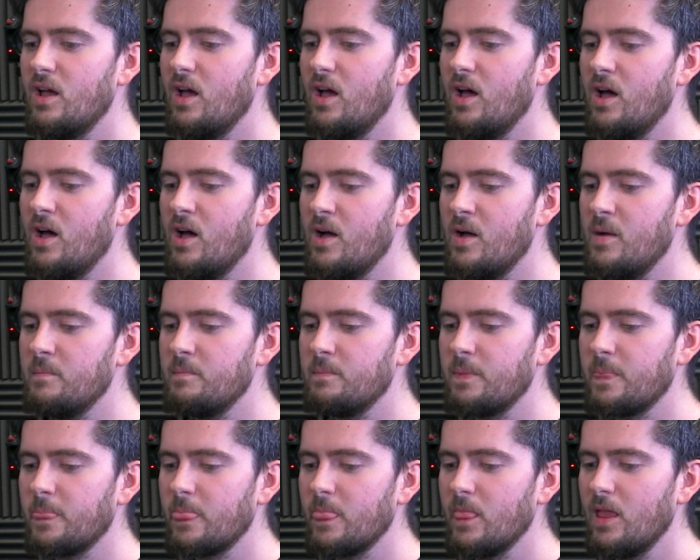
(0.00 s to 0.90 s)
um,
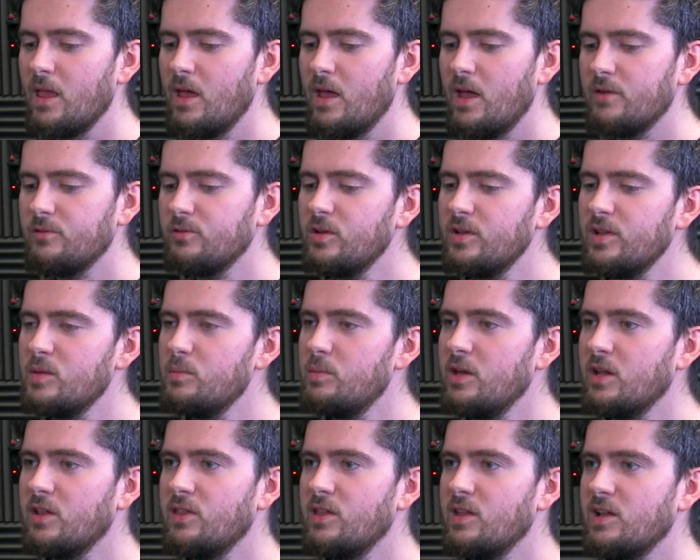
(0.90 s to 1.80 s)
and really, the
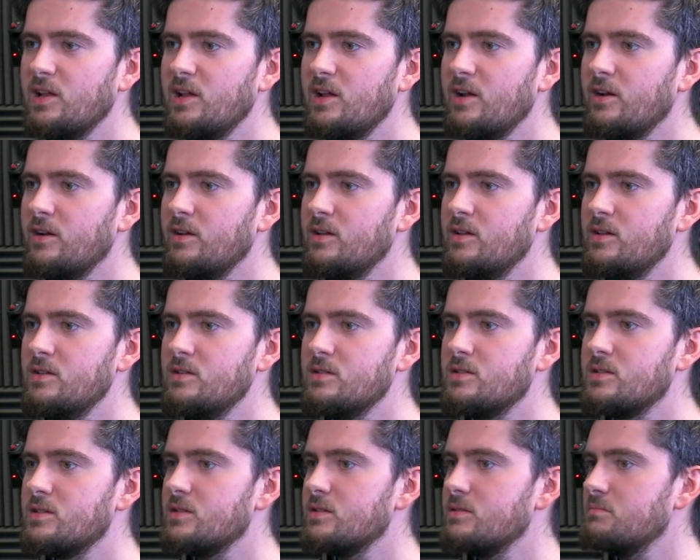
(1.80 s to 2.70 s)
big thing here
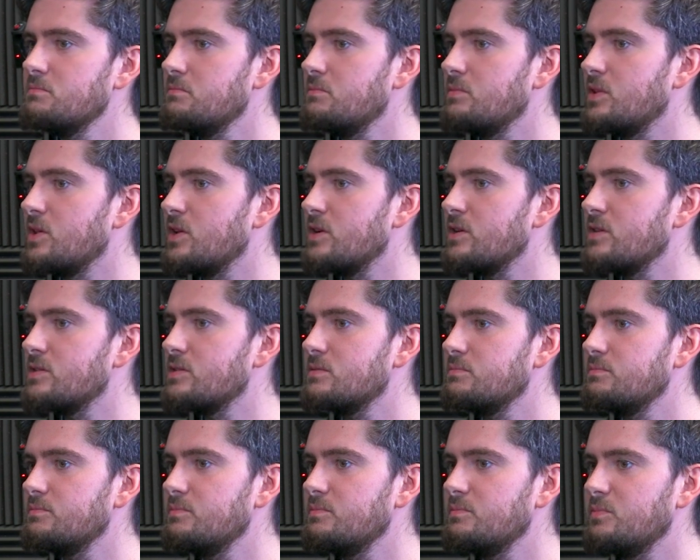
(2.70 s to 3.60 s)
is there's
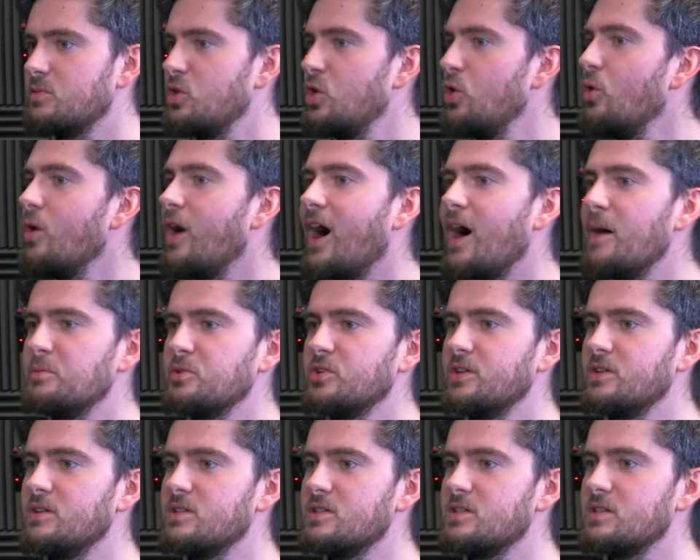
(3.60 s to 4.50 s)
two
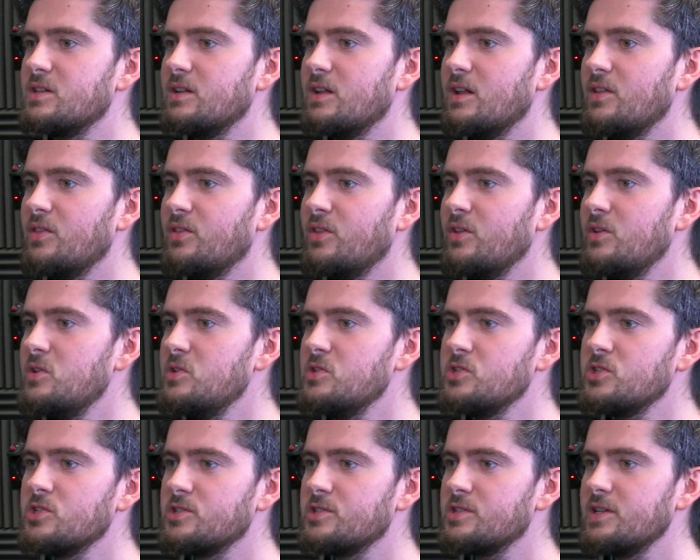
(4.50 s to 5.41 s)
options. The
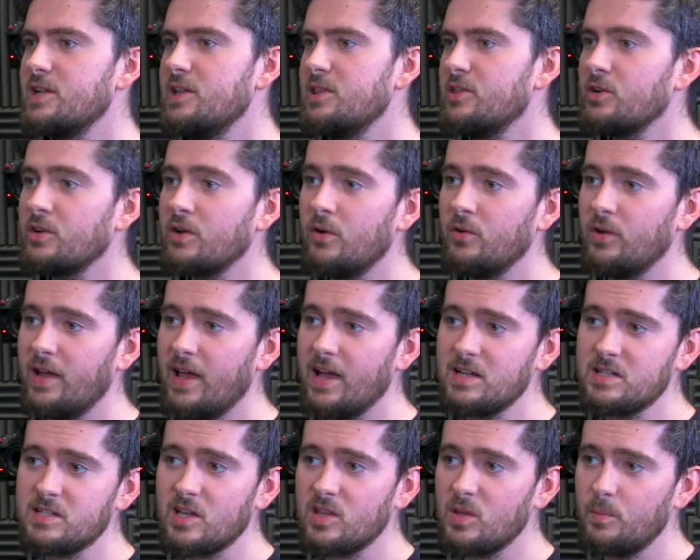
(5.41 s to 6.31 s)
user's either going to
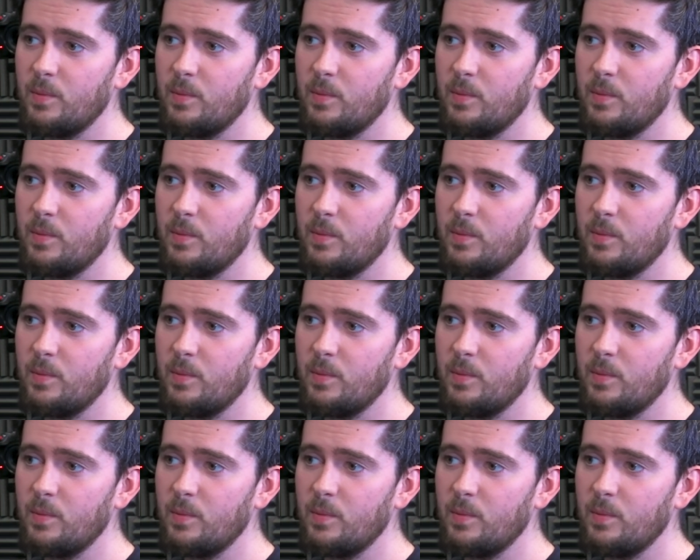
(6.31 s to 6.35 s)
exit out the